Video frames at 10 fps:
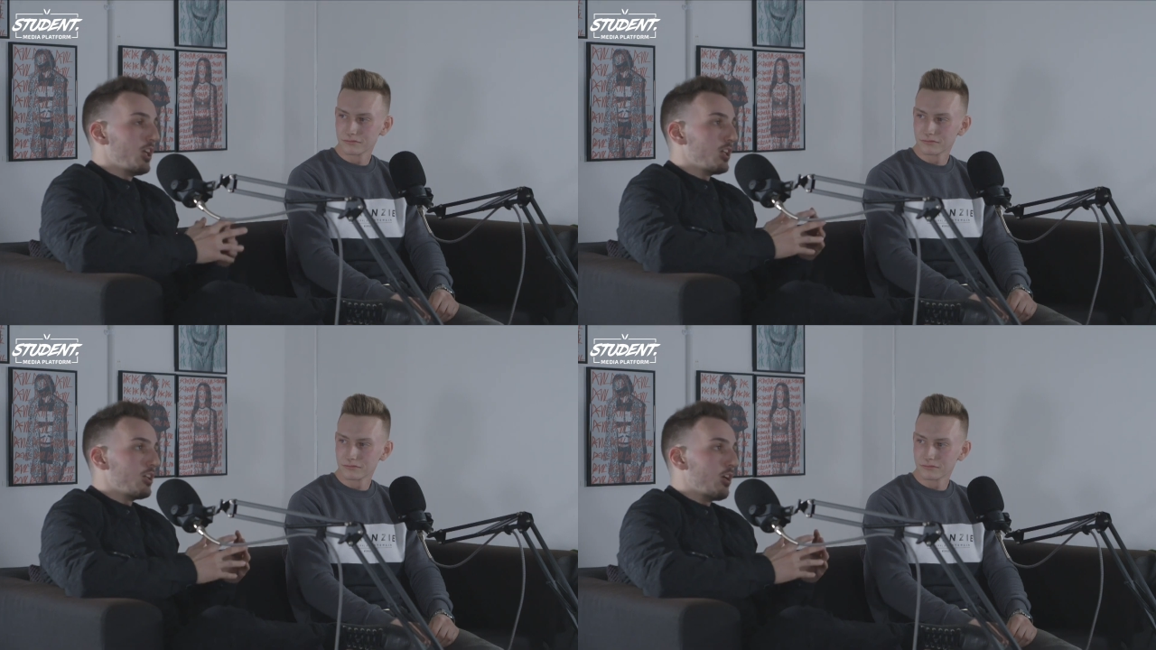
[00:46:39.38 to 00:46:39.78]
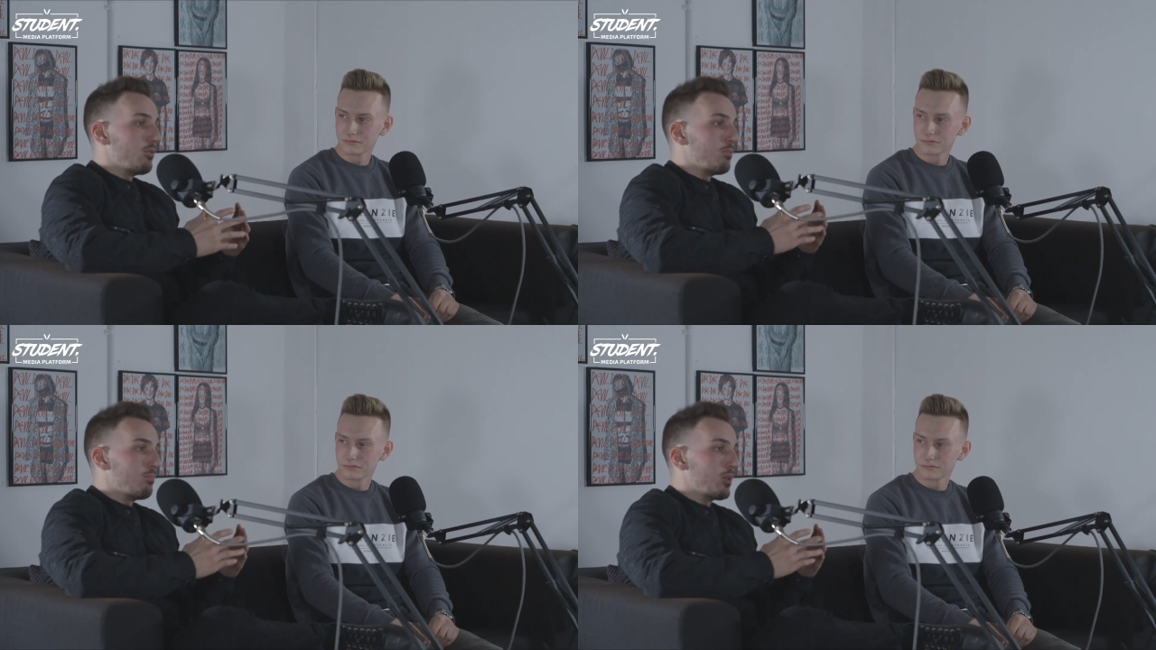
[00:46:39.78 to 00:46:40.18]
Speaker 1: you
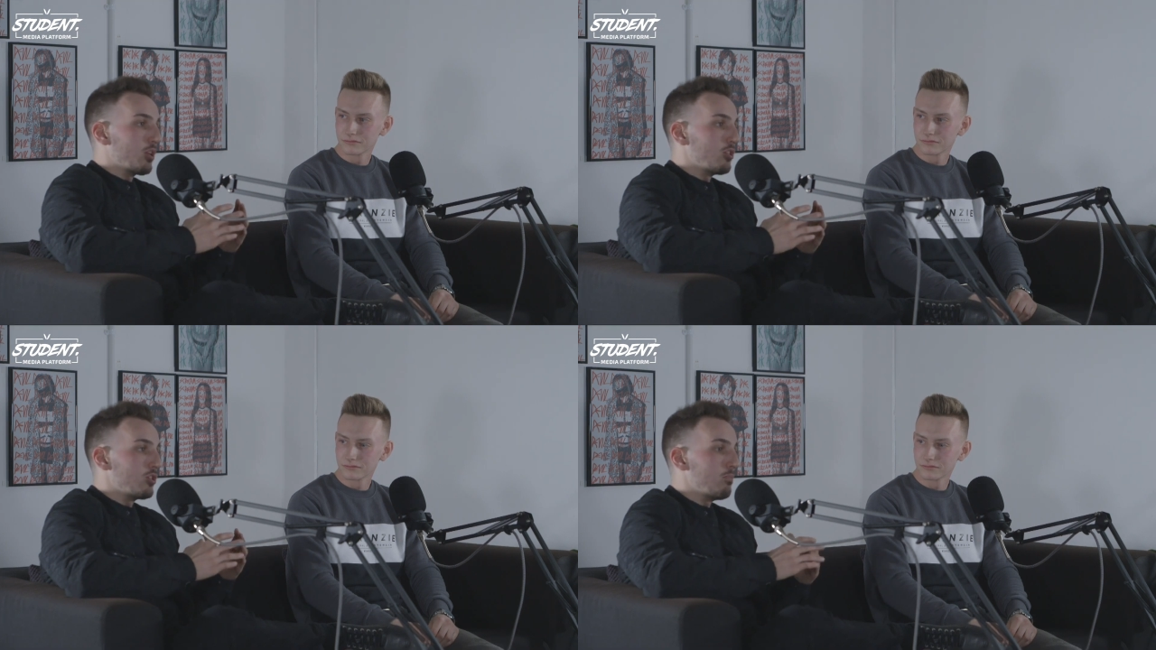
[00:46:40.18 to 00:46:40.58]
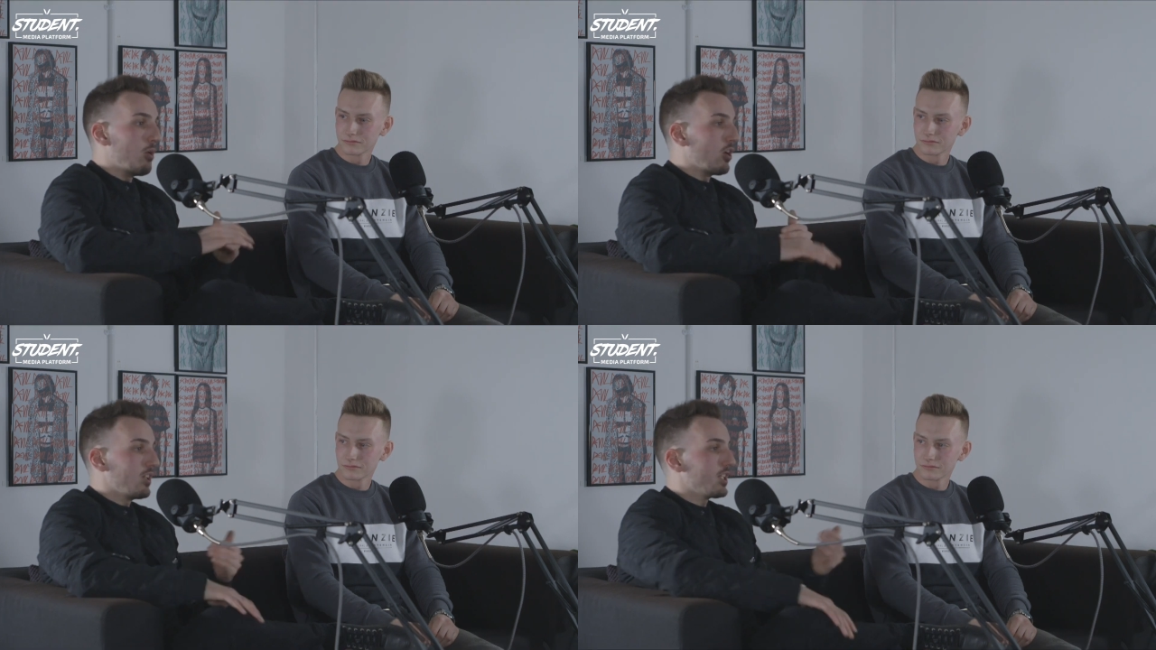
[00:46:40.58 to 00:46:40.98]
know, because you
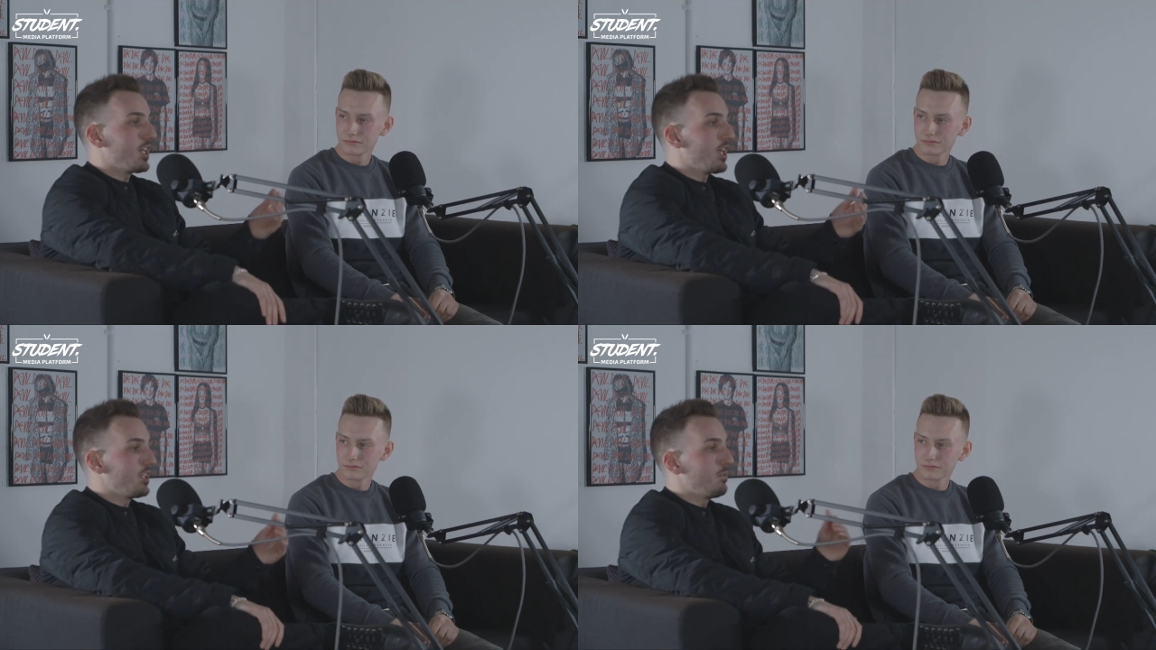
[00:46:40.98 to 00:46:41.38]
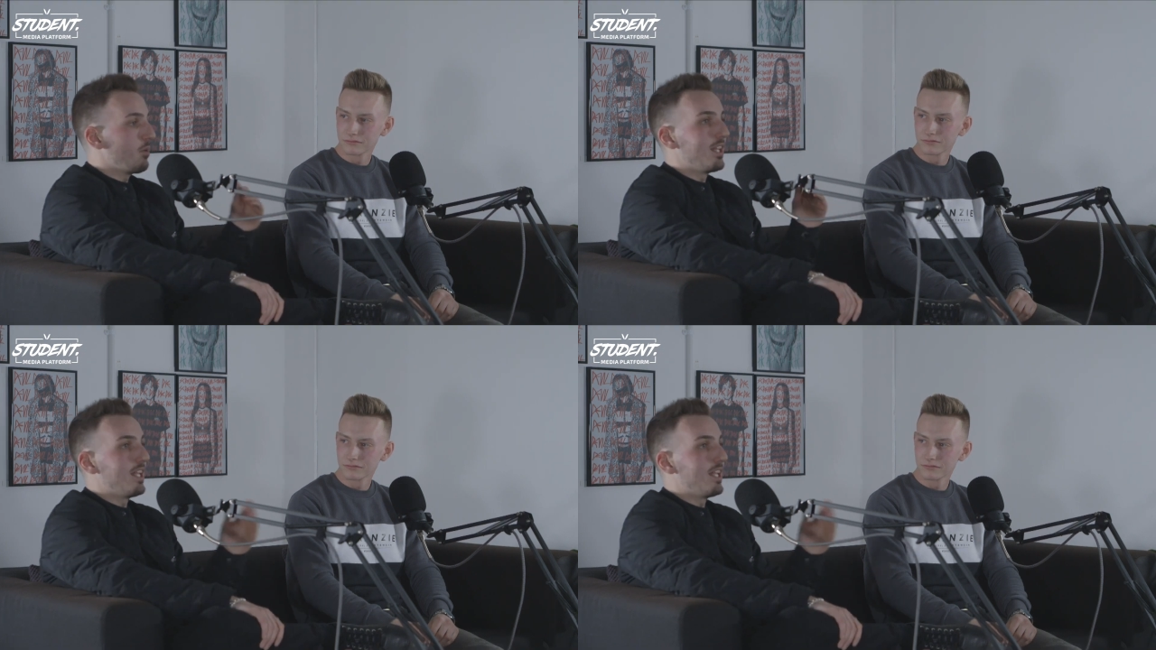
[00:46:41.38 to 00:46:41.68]
might, let's say, you might